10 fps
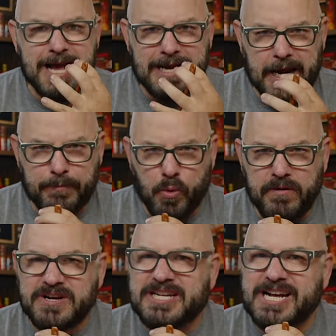Got a more
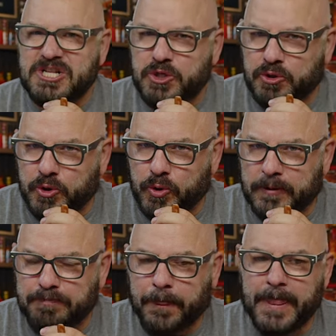of a texture to
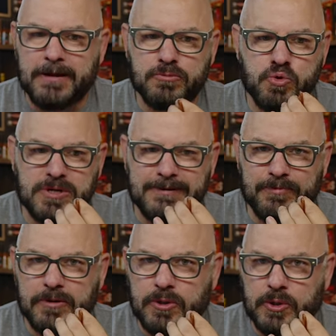it. You,
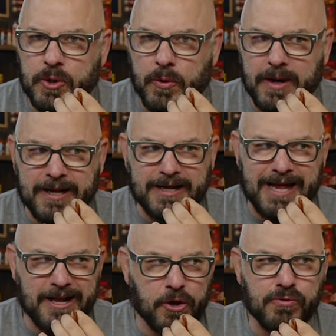you know, like,
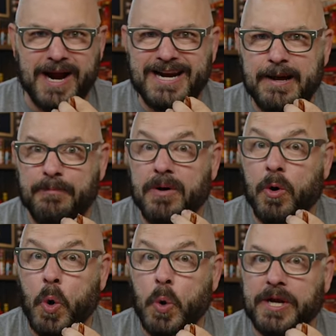like a grind up a
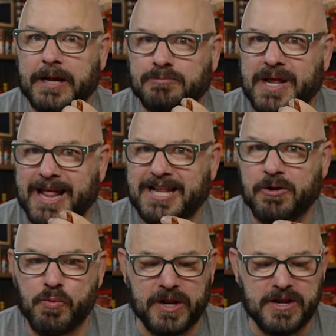coconut. I
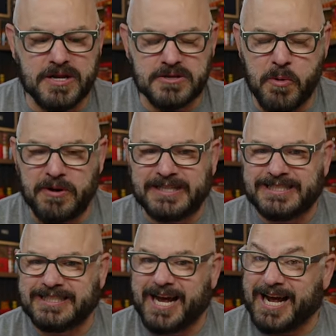think what it is.
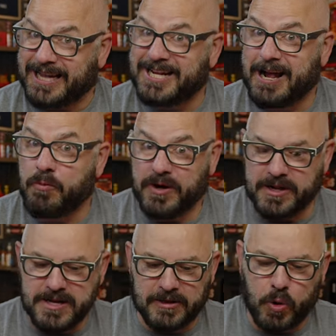I think that's what it
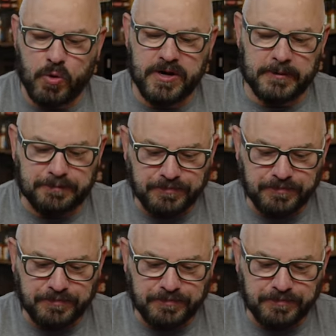is, coconut.